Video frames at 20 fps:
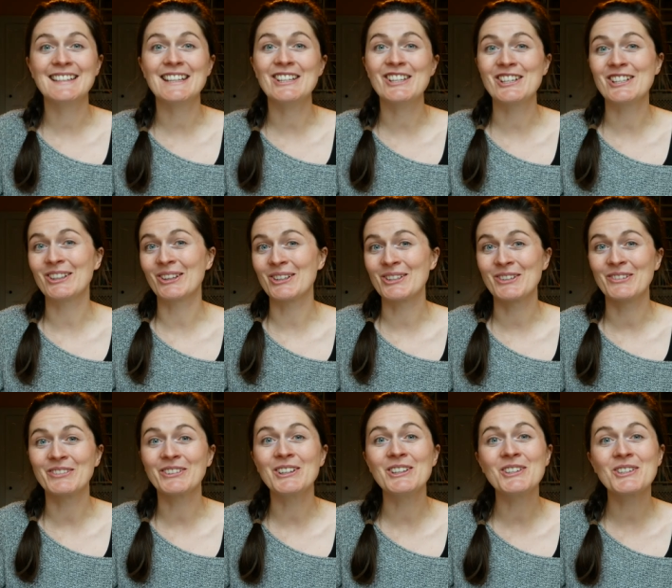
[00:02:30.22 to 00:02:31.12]
teaches lots
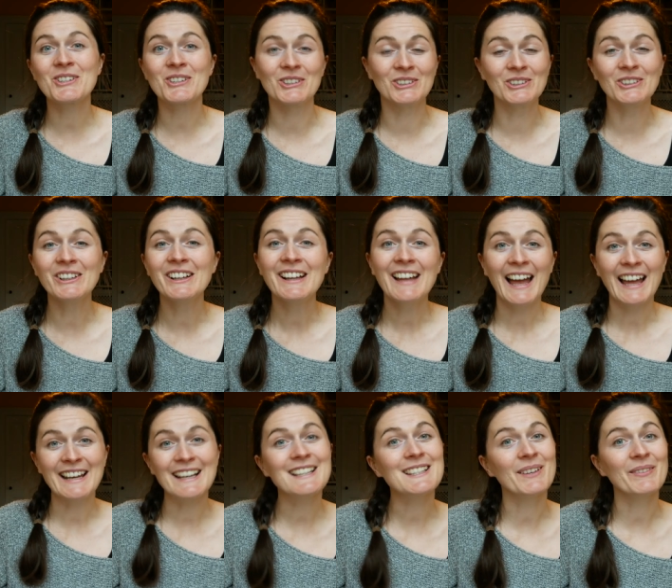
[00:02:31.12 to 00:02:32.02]
of control
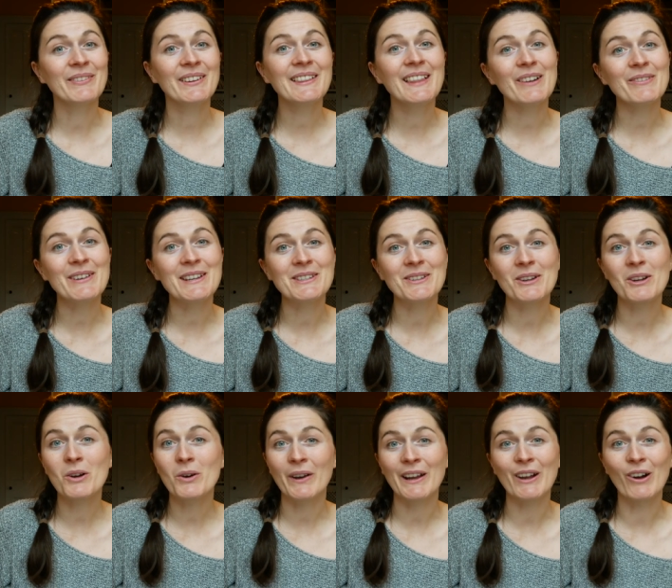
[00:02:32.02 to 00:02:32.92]
and it's something that we do
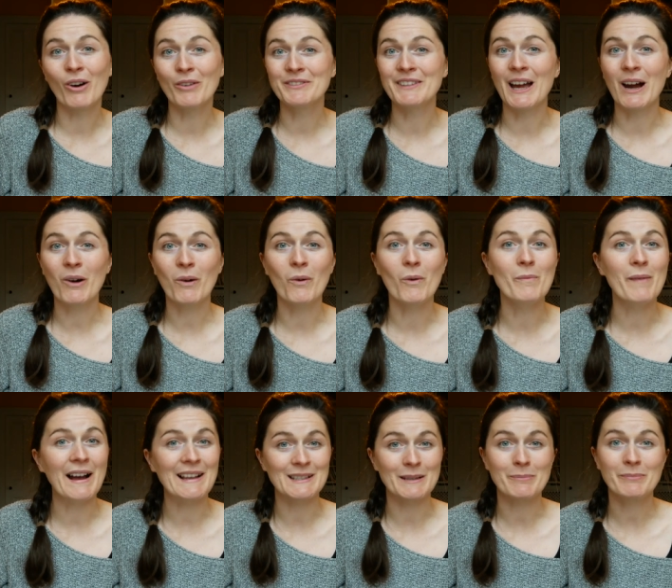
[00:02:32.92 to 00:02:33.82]
quite often at home
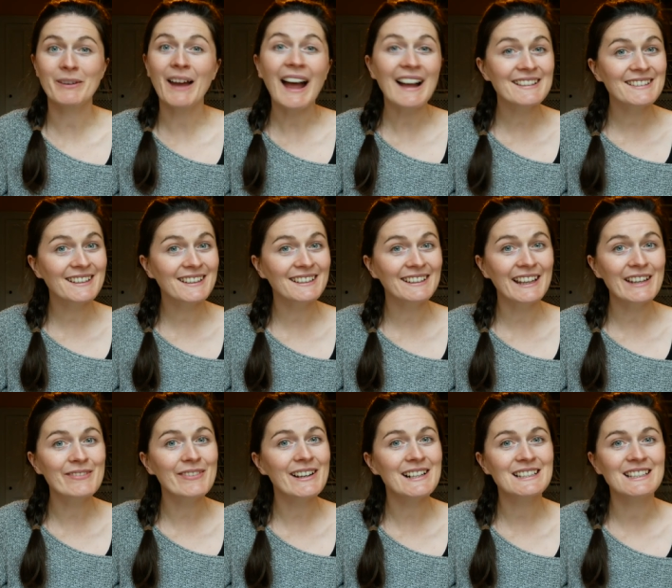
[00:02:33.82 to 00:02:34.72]
as a practical
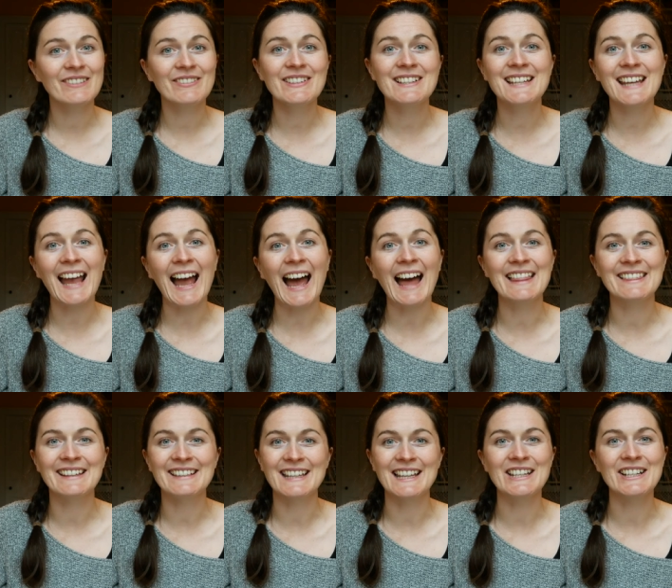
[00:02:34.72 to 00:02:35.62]
life activity at
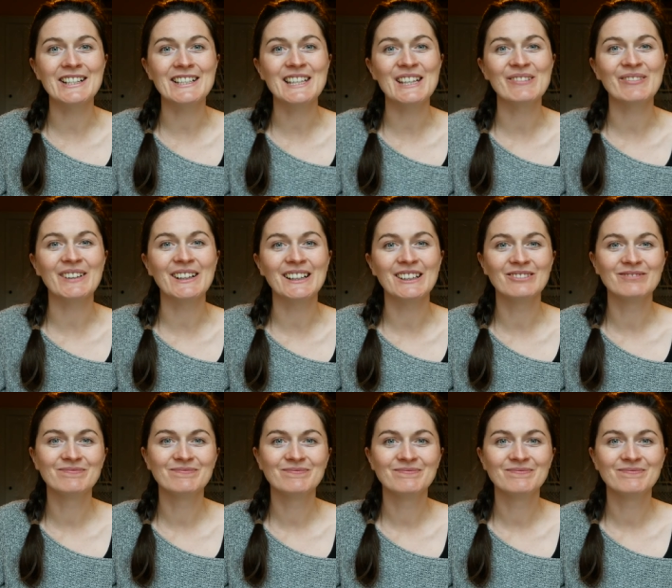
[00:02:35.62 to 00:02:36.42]
the dinner table.